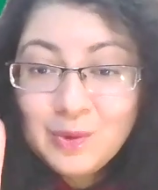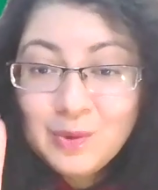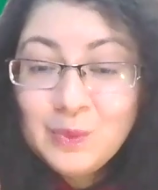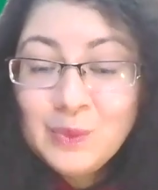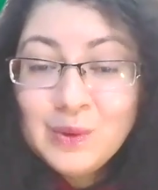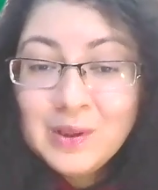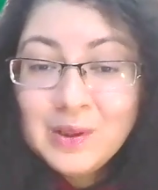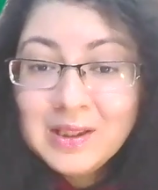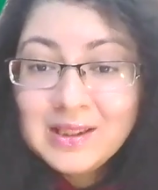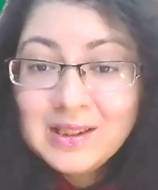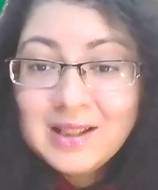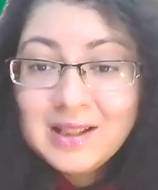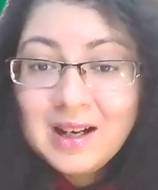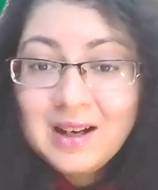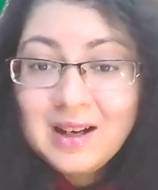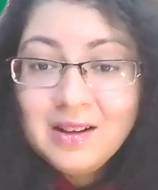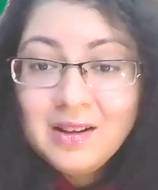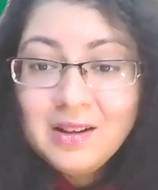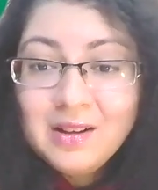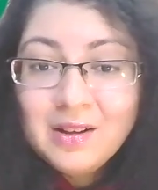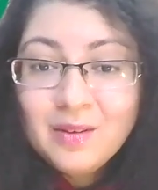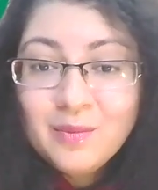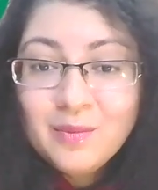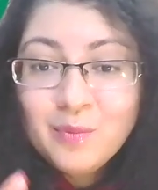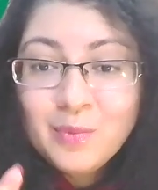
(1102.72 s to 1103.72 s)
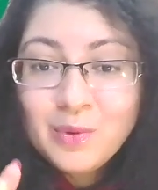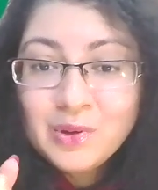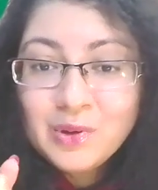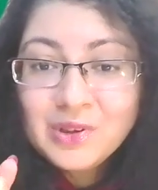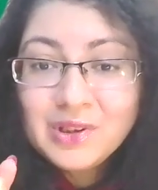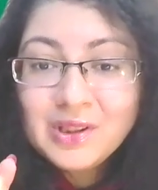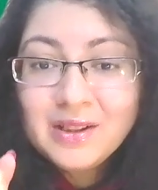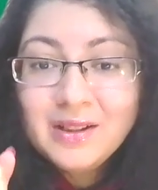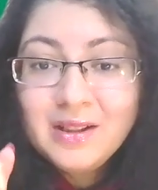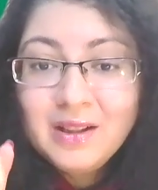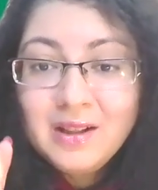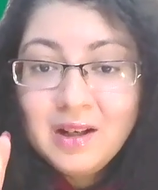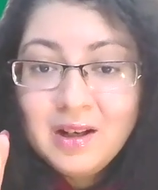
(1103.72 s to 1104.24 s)
Who is that
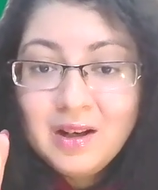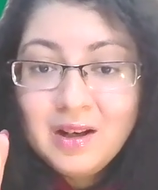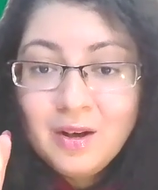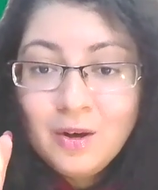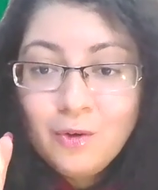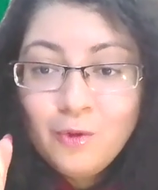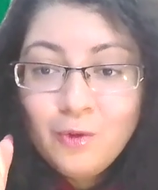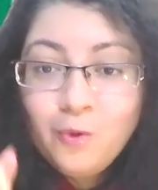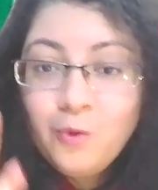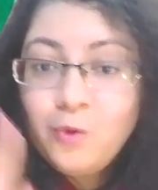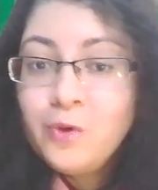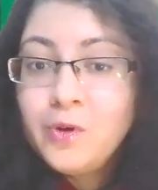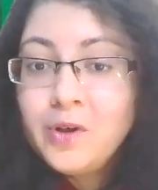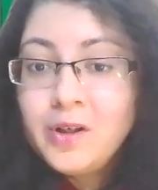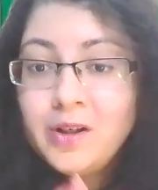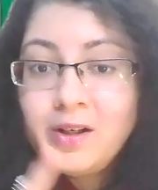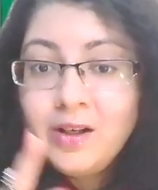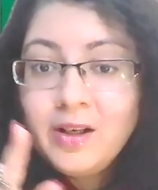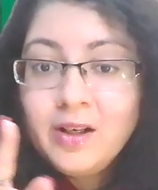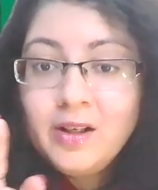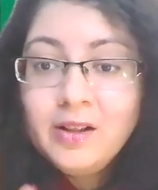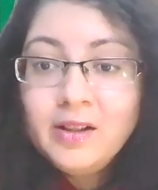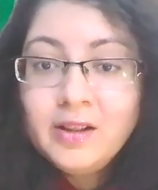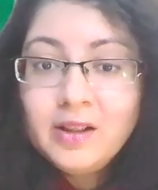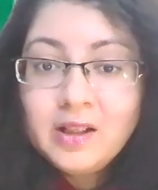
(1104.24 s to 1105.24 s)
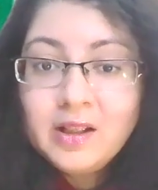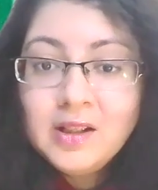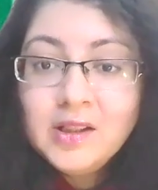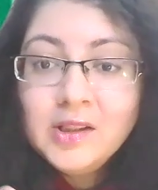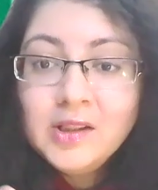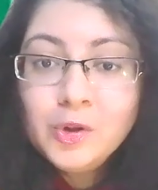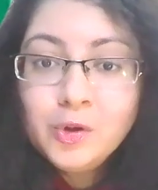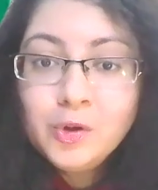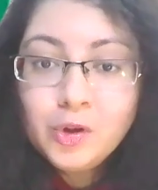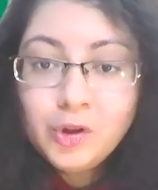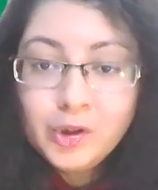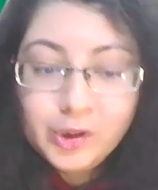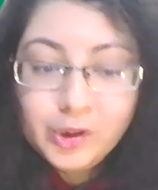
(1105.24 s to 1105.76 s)
person? Ferdinand de
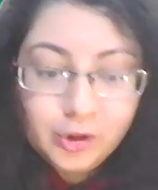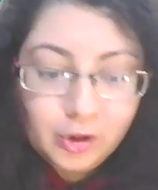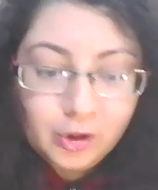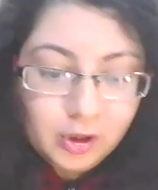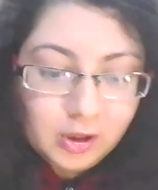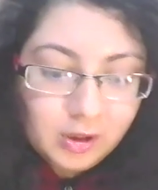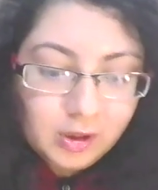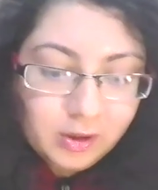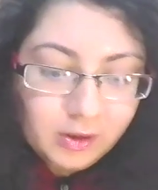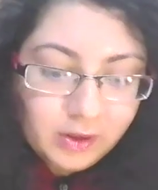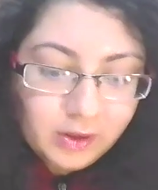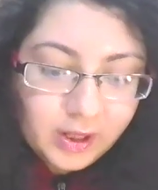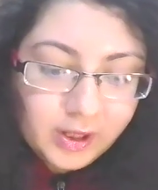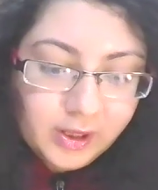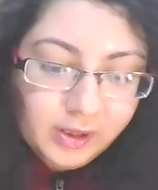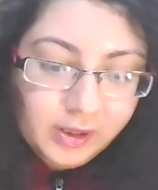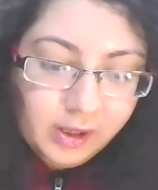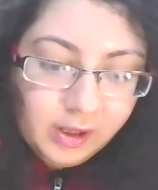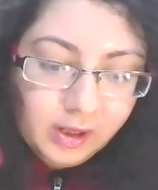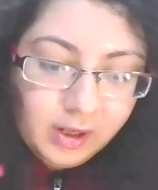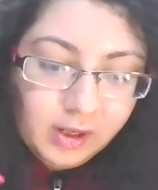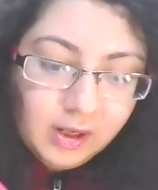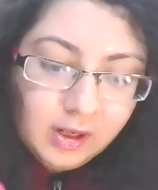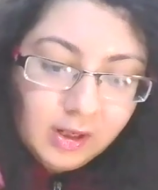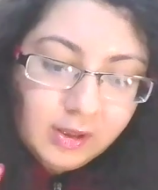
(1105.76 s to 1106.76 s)
Saussure, right?